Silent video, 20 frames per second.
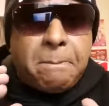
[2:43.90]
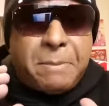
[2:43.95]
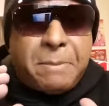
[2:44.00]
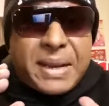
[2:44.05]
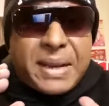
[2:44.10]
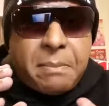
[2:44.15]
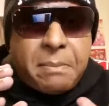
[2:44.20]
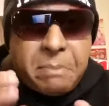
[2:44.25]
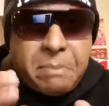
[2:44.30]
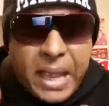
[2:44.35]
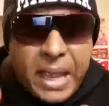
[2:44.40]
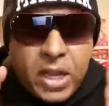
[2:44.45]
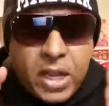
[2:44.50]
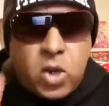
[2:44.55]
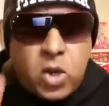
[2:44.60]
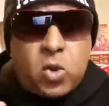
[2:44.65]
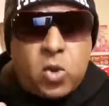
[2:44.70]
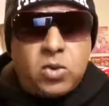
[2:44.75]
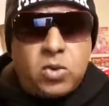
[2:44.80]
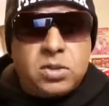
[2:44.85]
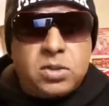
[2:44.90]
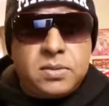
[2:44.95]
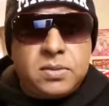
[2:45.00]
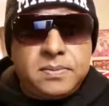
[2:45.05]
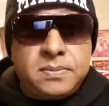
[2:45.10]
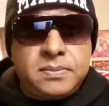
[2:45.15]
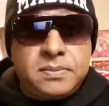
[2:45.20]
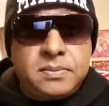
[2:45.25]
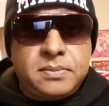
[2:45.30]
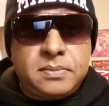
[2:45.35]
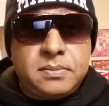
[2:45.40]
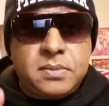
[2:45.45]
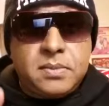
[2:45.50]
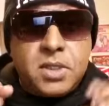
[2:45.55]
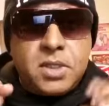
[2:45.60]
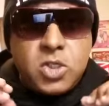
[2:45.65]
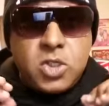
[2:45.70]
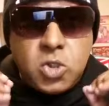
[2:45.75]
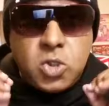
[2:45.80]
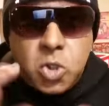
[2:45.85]
But a man knows,
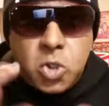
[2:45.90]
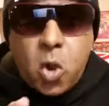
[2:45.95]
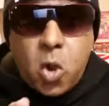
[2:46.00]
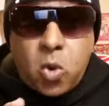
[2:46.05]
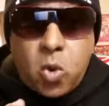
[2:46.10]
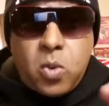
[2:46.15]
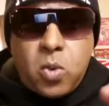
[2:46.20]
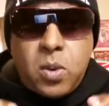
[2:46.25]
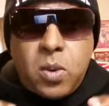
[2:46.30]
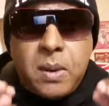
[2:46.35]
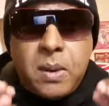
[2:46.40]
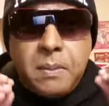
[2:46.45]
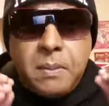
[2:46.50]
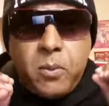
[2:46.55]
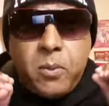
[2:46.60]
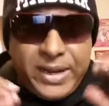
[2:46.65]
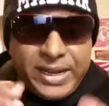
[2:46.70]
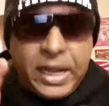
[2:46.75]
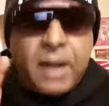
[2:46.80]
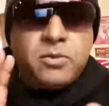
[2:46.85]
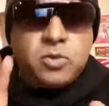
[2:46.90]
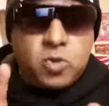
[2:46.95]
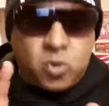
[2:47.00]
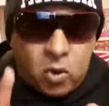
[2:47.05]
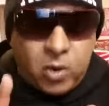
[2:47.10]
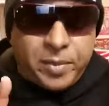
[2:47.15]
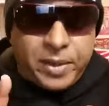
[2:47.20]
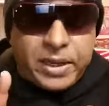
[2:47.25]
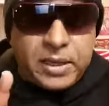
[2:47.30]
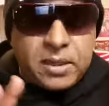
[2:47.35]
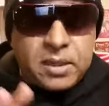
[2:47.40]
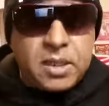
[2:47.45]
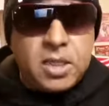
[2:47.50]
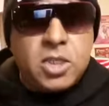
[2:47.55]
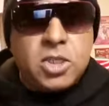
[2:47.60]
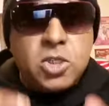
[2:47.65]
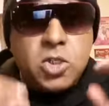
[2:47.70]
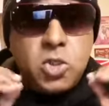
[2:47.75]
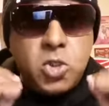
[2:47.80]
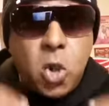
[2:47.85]
no, when it comes to a woman,
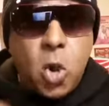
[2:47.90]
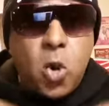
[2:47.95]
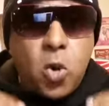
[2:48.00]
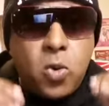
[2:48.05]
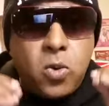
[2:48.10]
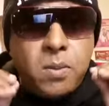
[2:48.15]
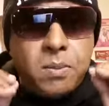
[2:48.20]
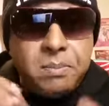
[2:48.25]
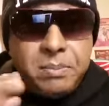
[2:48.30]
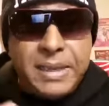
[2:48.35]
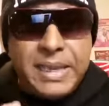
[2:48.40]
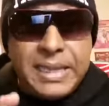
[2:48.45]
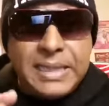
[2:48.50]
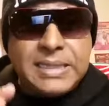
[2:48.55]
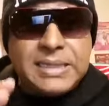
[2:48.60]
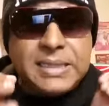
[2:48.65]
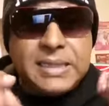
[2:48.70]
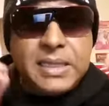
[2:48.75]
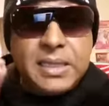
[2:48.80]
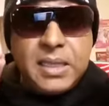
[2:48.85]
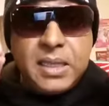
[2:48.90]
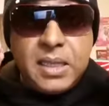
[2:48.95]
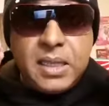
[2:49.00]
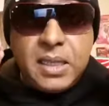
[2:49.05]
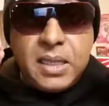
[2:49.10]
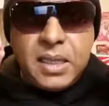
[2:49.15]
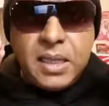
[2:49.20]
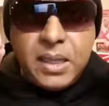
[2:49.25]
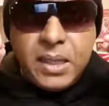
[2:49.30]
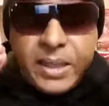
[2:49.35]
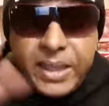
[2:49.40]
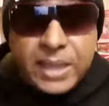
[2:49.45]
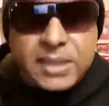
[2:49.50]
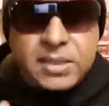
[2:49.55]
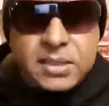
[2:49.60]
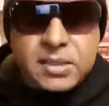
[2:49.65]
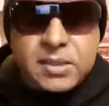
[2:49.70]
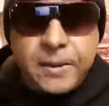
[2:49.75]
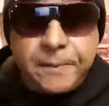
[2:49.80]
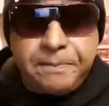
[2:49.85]
no means
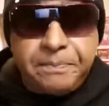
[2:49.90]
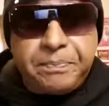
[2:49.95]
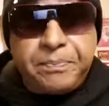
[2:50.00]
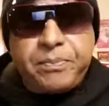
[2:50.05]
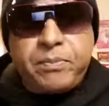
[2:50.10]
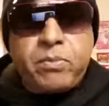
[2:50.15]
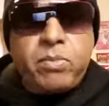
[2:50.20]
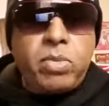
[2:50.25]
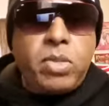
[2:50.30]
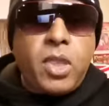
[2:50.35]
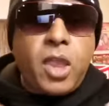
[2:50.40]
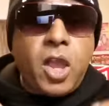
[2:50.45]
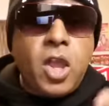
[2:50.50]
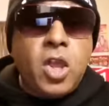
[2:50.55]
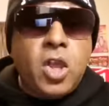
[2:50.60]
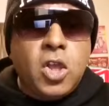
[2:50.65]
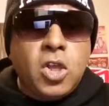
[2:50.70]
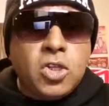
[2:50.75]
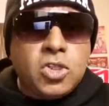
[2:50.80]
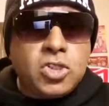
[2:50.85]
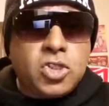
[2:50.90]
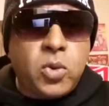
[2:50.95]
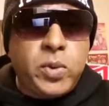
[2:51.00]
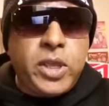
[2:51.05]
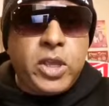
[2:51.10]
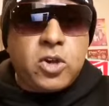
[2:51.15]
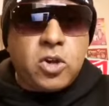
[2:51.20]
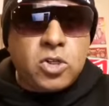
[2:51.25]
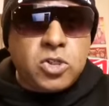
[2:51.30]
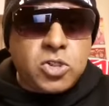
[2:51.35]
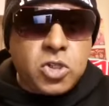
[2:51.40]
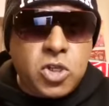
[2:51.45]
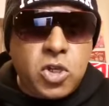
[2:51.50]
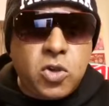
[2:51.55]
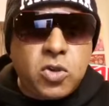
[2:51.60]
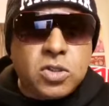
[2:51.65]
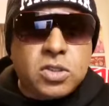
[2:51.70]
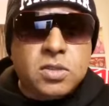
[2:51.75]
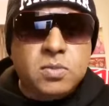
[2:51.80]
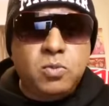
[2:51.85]
yes. So he
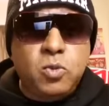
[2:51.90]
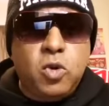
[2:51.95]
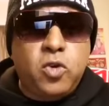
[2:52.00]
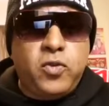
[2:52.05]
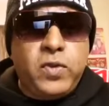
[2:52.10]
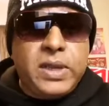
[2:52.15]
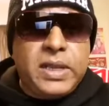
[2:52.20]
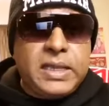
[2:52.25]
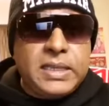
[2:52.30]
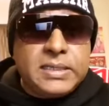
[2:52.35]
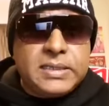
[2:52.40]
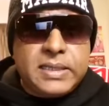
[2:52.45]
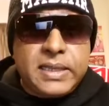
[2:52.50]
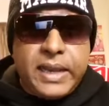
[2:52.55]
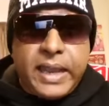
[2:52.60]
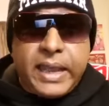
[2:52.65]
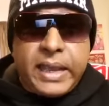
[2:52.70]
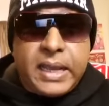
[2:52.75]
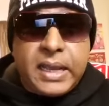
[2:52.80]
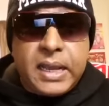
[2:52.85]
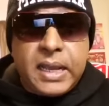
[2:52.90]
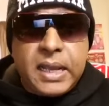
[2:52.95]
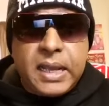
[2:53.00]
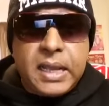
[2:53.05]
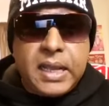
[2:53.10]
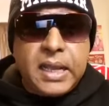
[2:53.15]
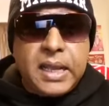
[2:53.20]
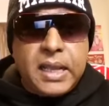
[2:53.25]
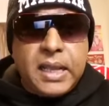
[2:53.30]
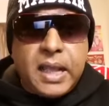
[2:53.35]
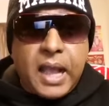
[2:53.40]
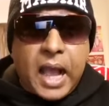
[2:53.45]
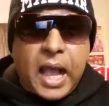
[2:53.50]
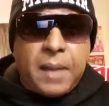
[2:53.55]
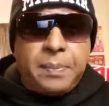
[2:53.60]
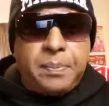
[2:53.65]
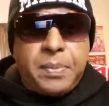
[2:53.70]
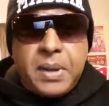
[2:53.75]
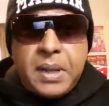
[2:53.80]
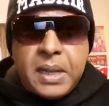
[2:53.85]
continues moving his leg
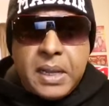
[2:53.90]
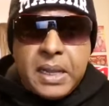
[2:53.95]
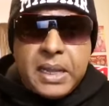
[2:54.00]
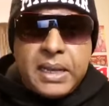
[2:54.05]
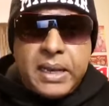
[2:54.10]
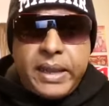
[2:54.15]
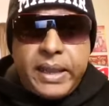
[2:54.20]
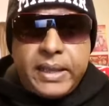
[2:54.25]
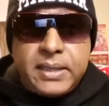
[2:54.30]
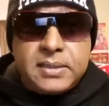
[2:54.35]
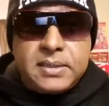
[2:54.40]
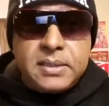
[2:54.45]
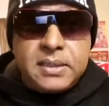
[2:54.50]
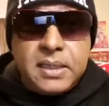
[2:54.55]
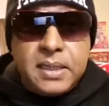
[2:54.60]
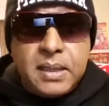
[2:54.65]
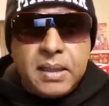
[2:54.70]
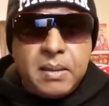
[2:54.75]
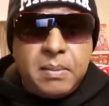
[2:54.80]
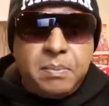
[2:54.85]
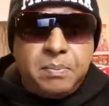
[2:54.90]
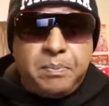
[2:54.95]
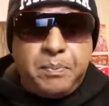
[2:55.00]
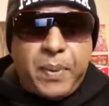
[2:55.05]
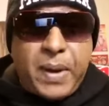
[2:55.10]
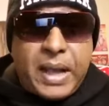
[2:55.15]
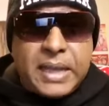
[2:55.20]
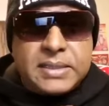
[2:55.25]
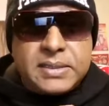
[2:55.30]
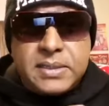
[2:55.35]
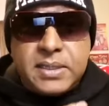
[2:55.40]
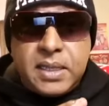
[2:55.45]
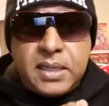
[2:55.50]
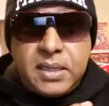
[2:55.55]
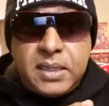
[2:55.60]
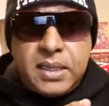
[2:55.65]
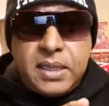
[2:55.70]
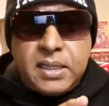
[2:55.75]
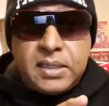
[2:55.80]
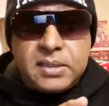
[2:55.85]
up her legs, past their
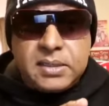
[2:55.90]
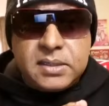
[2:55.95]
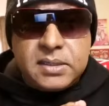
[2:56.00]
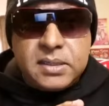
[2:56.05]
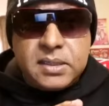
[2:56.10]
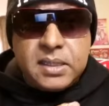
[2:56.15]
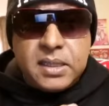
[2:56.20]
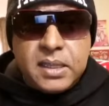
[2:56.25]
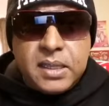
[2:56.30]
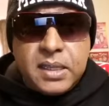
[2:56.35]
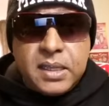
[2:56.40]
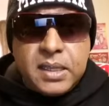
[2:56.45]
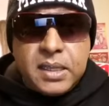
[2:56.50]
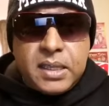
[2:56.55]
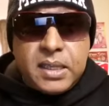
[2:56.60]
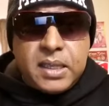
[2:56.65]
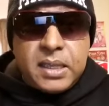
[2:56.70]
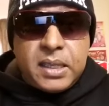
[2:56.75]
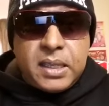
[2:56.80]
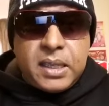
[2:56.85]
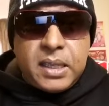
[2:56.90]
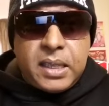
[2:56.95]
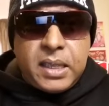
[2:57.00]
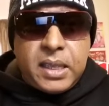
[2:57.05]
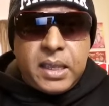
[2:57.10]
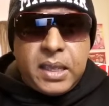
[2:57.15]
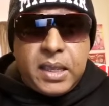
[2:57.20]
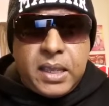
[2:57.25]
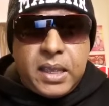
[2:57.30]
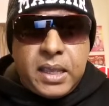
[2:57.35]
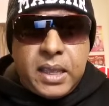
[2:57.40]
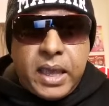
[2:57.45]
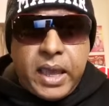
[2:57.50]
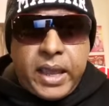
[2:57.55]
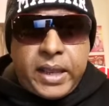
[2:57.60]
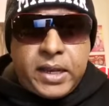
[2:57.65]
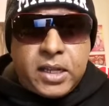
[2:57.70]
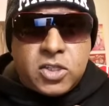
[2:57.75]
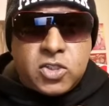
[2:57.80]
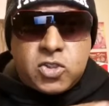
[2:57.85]
knees.
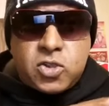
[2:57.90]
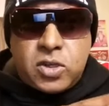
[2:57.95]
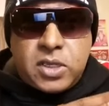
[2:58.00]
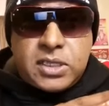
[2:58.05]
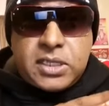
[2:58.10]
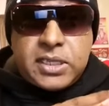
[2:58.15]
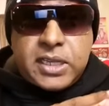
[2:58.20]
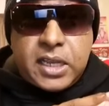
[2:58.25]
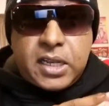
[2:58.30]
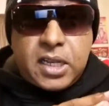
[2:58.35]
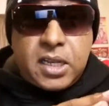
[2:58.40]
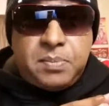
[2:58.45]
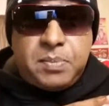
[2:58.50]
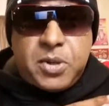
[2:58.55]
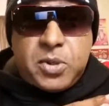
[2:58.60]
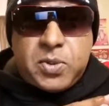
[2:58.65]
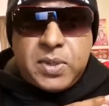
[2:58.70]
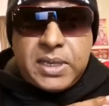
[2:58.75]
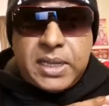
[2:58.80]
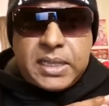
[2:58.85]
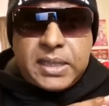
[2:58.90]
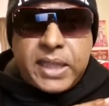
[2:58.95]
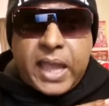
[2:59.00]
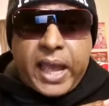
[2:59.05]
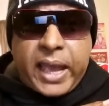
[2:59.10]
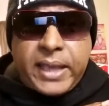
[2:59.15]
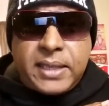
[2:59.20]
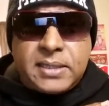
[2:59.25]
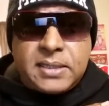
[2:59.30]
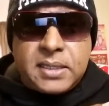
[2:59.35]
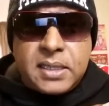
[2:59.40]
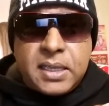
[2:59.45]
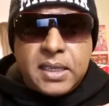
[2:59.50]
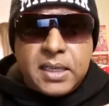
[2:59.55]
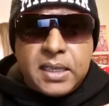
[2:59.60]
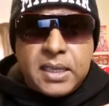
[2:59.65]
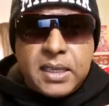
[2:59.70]
And as soon as you get in between her thighs,